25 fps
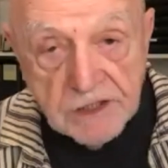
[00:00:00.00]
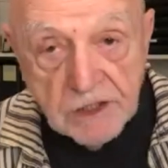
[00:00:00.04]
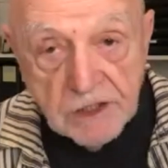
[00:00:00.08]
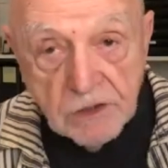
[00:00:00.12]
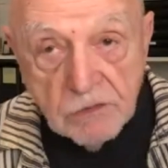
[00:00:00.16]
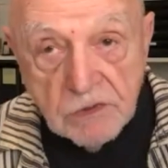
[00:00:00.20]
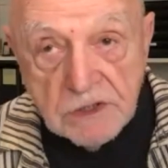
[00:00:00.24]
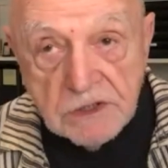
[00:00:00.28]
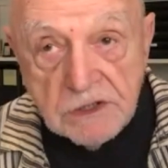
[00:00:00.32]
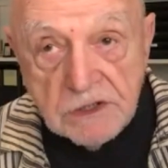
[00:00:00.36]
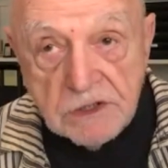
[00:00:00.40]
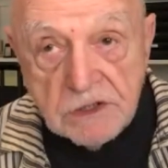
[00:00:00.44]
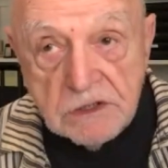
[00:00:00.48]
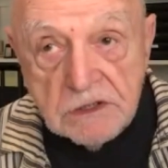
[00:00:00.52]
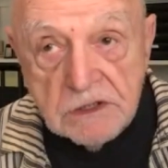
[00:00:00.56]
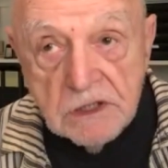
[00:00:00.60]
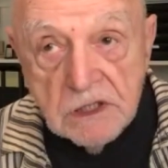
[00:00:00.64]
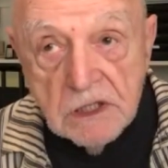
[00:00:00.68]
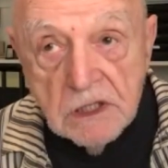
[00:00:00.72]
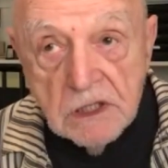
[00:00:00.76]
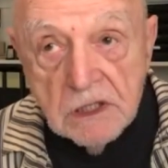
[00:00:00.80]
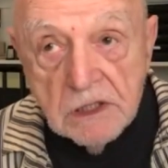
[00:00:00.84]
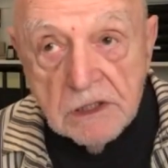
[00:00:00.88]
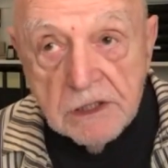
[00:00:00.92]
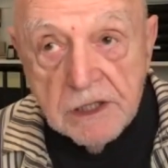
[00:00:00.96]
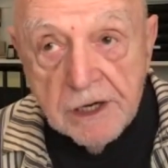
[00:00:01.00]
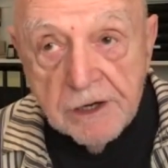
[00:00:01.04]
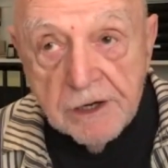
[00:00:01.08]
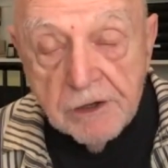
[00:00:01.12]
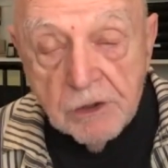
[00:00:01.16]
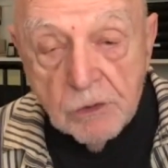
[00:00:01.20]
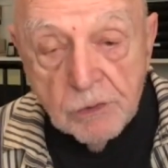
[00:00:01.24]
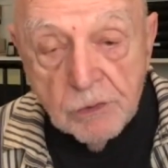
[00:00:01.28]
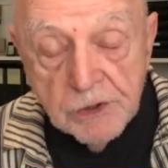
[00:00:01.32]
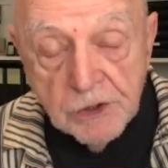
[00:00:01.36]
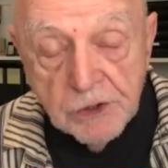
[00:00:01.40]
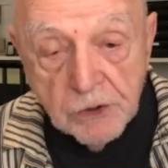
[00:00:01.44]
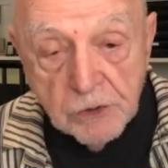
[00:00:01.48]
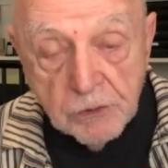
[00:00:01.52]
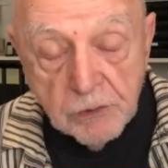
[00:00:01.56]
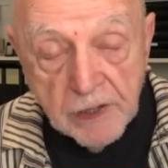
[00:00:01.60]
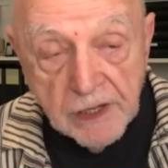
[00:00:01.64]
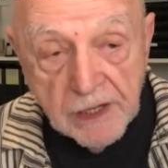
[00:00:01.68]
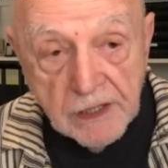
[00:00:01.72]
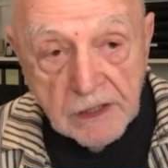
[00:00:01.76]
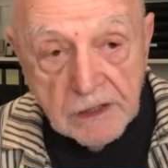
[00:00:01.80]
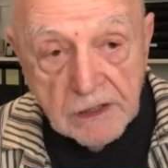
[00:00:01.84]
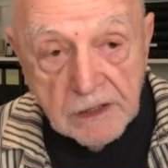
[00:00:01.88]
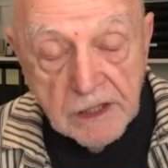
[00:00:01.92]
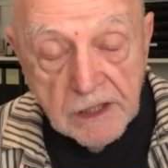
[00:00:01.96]
sequences, Garry
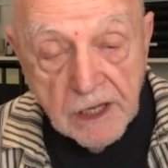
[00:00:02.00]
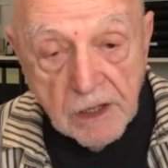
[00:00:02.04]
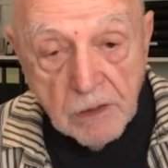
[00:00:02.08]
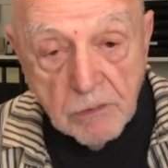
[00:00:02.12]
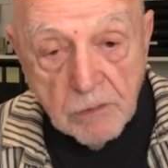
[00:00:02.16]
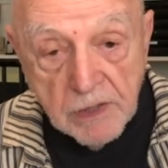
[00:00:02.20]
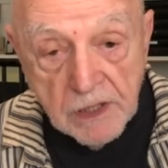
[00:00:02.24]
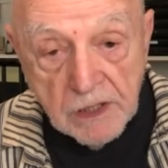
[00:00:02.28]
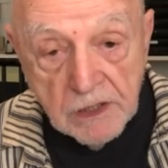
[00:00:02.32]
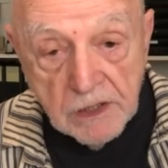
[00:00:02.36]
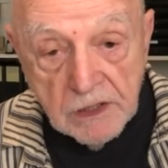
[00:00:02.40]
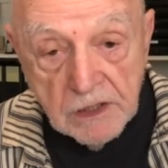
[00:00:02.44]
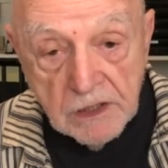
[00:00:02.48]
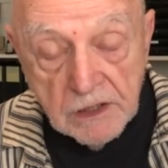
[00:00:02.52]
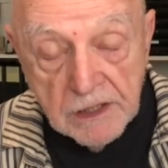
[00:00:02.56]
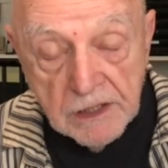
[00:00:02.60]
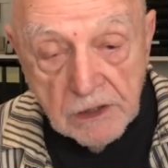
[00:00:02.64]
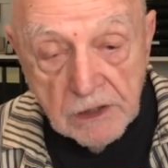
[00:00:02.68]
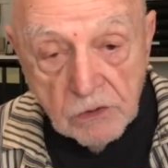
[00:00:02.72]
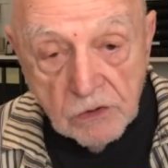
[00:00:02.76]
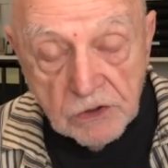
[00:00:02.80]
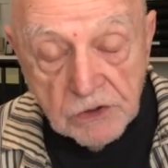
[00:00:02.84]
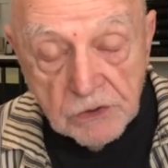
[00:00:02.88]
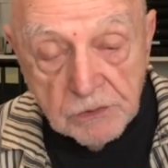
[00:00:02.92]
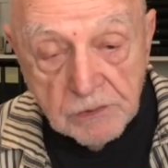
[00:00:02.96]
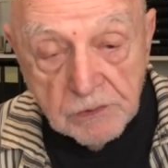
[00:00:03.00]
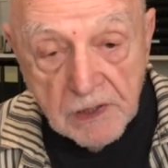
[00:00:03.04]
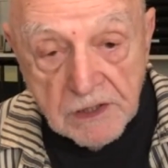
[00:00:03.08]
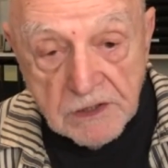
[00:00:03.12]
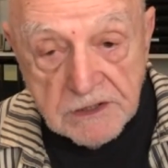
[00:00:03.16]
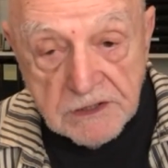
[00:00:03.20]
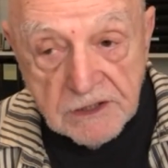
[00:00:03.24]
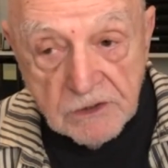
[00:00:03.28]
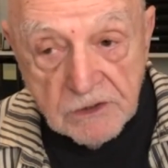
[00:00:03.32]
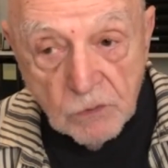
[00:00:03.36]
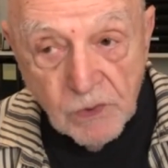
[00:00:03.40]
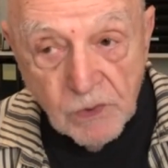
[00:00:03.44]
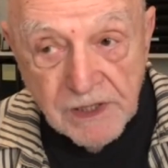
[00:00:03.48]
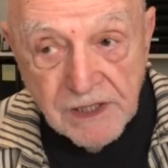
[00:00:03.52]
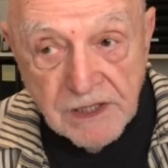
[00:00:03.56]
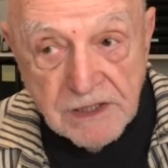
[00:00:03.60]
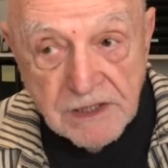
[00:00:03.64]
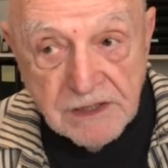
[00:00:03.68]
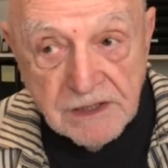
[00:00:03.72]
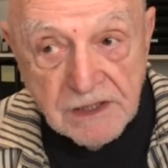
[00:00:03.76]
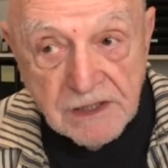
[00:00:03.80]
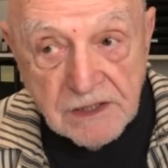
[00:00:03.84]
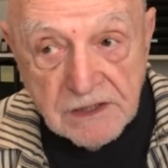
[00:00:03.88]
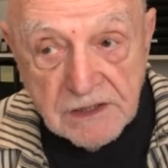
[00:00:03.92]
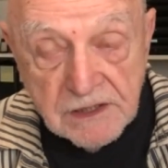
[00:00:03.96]
Winogrand came in and he looked around and said, what
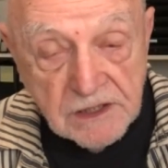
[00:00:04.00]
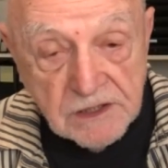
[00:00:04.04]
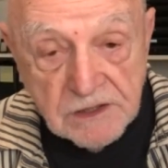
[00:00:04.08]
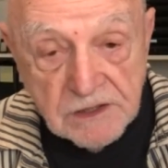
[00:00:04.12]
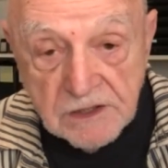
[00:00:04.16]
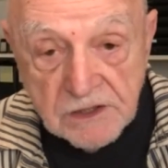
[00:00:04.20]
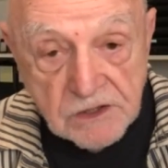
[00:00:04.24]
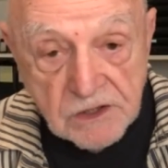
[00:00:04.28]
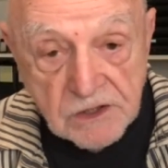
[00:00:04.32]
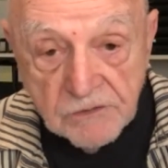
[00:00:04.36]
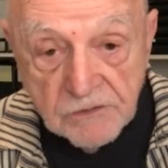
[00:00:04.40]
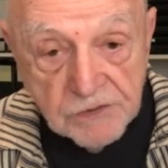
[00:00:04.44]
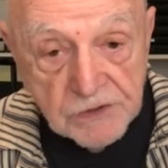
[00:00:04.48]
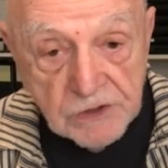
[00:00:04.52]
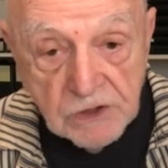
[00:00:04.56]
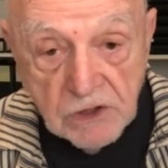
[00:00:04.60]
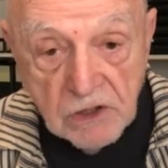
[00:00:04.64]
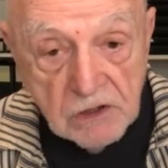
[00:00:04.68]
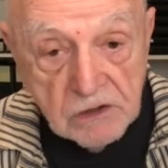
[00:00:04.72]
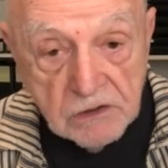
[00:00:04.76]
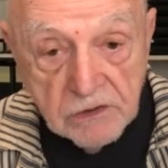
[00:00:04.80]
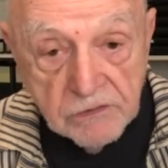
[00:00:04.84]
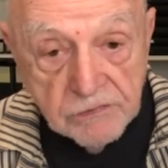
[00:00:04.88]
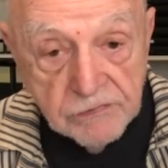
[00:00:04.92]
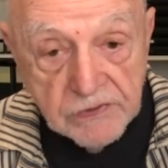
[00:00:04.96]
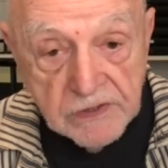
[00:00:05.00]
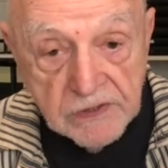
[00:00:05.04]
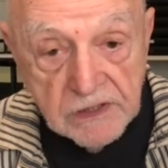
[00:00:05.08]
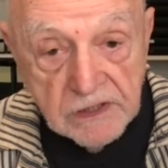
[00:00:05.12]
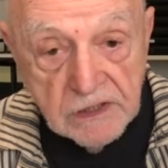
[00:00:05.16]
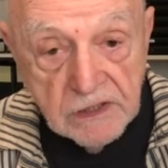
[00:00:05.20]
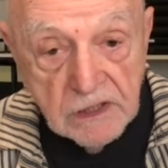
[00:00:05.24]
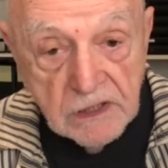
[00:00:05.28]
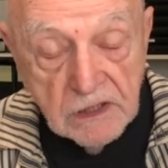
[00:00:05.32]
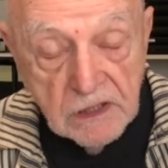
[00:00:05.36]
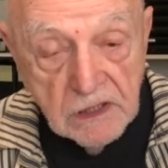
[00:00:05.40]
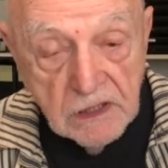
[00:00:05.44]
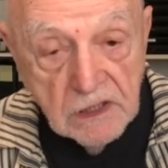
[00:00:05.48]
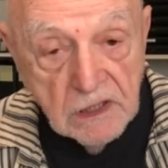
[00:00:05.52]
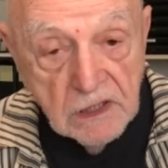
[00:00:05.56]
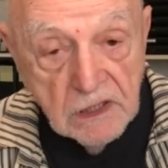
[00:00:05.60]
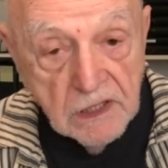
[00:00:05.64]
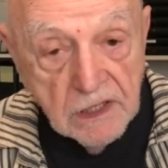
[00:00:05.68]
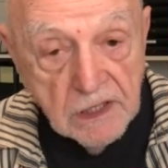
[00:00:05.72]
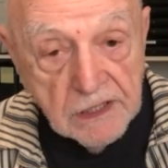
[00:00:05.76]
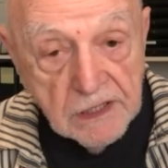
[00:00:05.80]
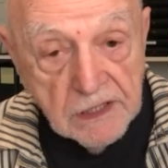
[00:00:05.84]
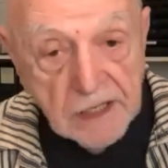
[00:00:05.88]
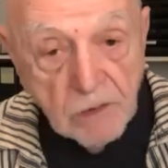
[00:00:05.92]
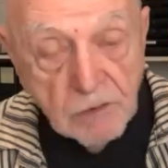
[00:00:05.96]
is this? This isn't photography.
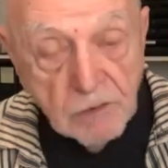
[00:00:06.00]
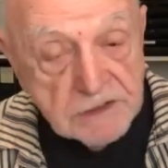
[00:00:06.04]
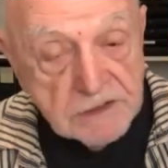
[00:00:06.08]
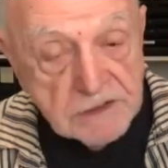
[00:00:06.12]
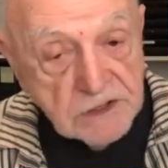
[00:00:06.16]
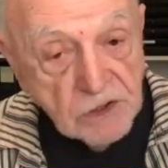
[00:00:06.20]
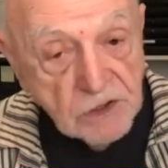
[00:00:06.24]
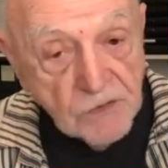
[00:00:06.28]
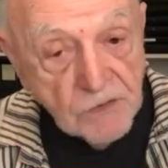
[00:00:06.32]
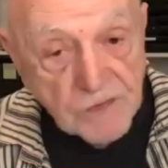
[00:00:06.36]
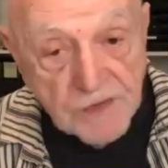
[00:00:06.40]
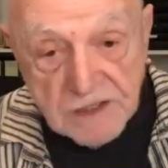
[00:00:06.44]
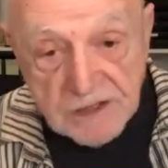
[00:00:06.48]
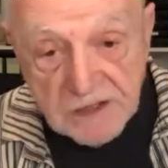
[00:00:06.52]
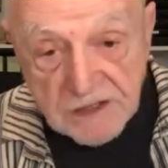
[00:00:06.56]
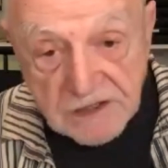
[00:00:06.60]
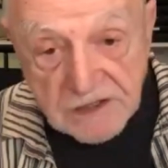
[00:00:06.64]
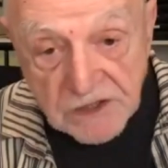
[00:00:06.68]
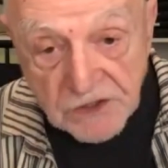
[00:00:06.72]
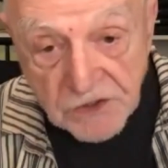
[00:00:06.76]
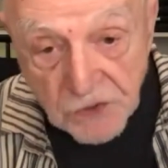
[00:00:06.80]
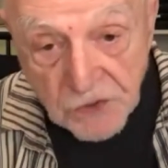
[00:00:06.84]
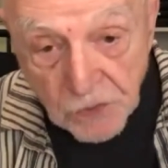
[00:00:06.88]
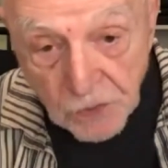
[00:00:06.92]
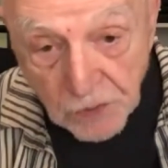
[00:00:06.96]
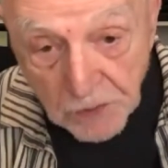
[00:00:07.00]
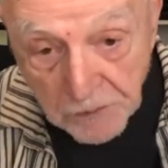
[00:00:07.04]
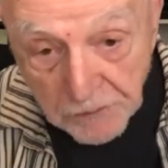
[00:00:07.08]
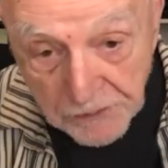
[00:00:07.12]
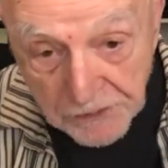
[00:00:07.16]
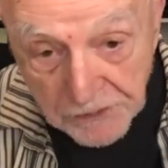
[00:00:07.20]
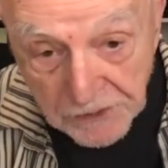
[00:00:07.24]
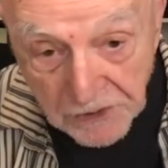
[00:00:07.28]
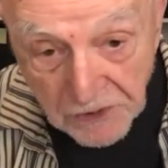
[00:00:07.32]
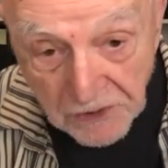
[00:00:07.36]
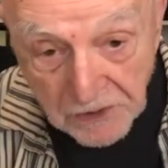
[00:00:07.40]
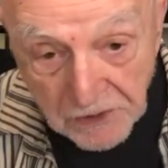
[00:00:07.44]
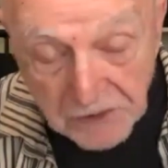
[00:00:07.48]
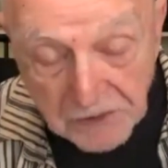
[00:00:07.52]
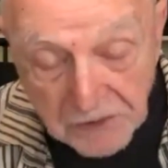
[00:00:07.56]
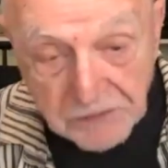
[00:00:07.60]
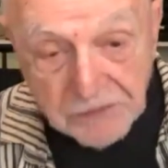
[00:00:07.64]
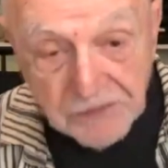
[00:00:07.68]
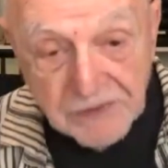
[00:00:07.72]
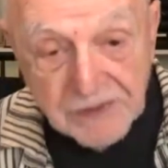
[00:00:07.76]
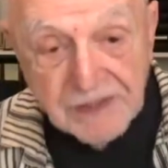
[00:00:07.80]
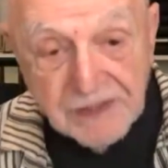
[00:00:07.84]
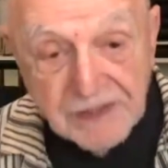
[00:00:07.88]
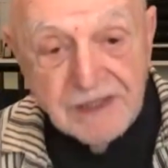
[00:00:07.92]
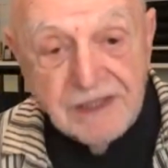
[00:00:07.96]
And I wanted to know, this isn't your
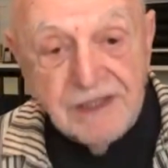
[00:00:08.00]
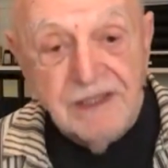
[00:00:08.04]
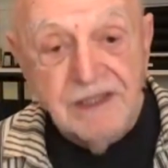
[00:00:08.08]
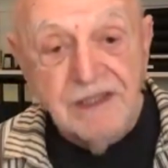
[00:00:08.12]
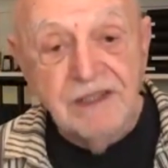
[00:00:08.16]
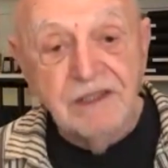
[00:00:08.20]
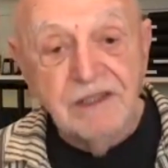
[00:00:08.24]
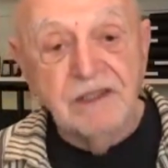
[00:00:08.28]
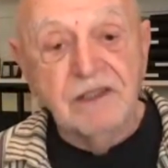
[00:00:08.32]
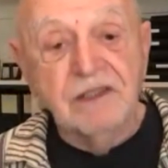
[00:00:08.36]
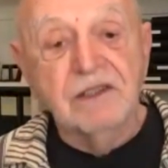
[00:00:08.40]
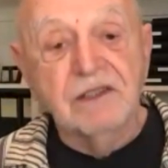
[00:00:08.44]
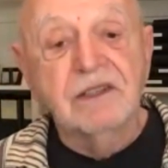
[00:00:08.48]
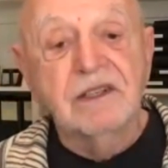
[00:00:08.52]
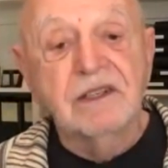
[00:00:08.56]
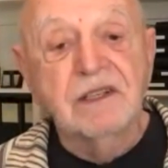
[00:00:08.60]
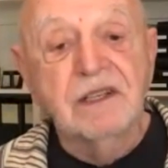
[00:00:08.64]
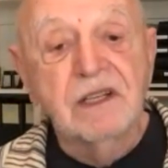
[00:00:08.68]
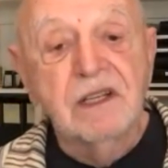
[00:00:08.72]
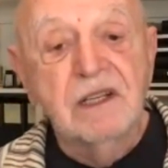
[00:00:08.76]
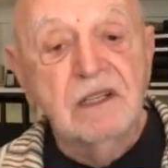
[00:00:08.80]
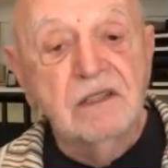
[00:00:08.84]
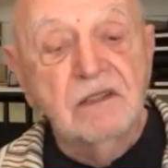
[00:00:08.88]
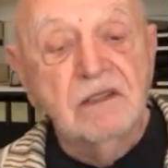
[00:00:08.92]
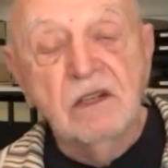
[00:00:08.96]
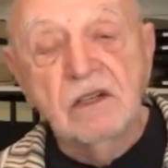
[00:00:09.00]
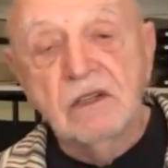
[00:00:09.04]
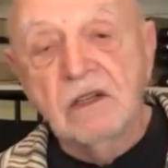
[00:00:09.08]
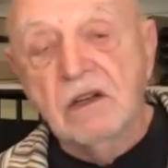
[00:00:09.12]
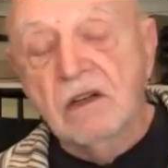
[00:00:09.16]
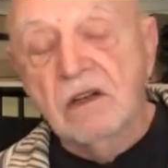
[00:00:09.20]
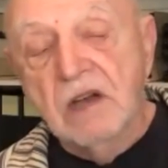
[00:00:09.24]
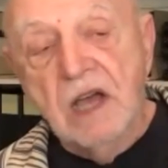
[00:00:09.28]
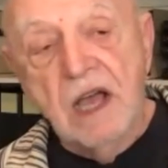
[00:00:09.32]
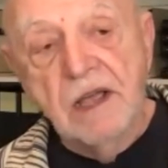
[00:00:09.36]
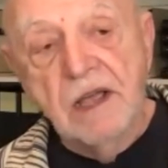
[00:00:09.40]
photography, you know. No, no,